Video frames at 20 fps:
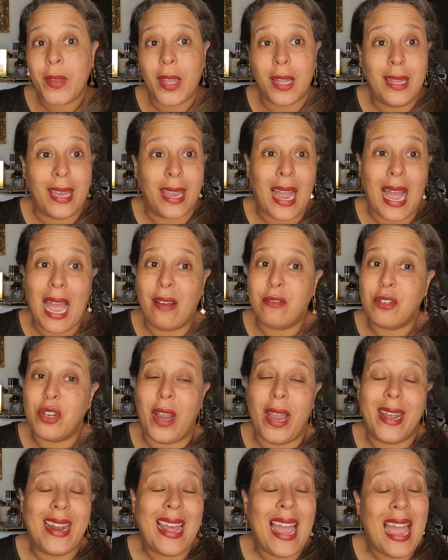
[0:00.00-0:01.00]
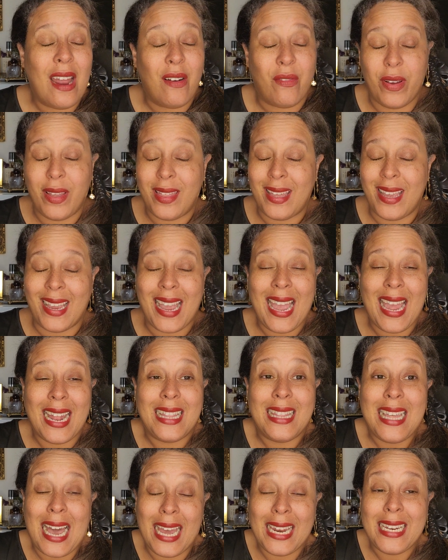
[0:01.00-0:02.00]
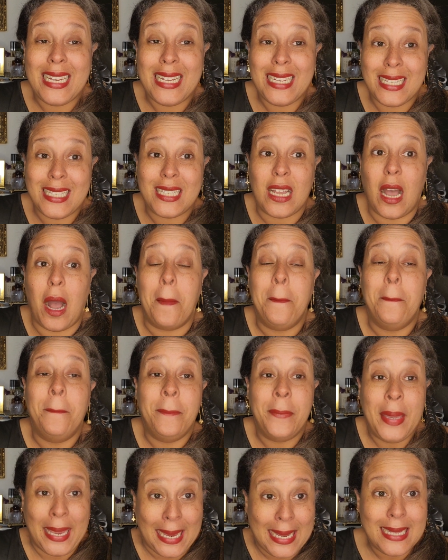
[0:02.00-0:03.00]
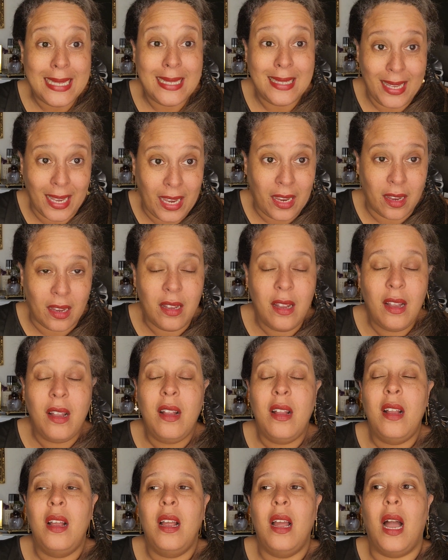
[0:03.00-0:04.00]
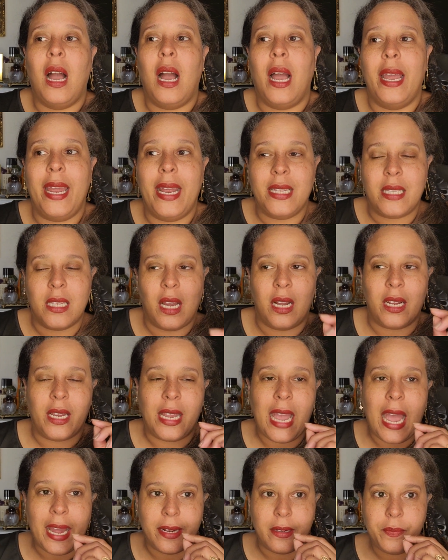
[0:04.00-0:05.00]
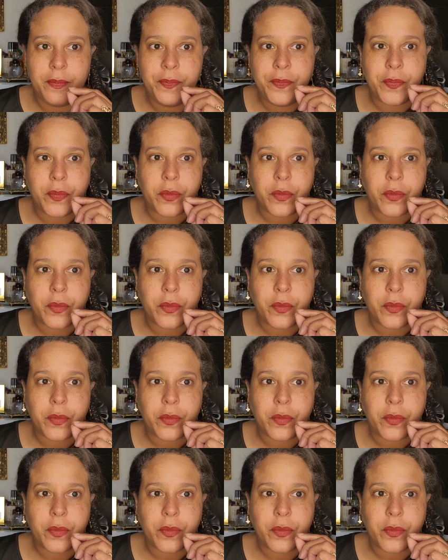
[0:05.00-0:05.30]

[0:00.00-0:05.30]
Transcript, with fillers: like i've tried everything and that is amazing uh, it's again